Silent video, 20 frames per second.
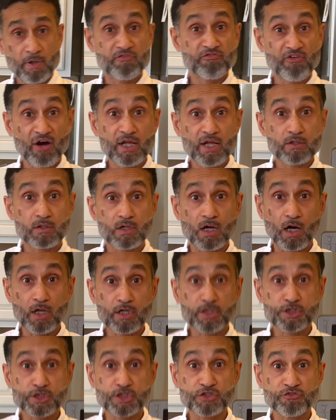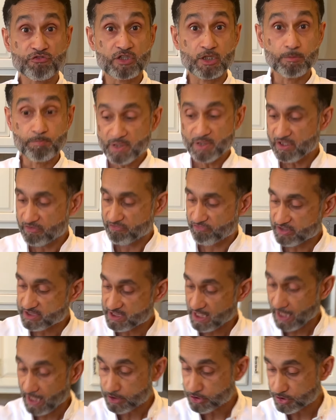final garnishes for the beef is
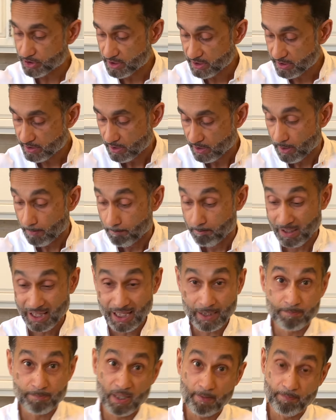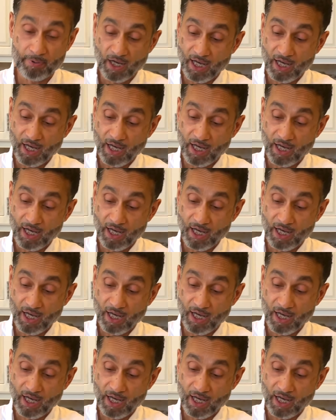actually black pepper.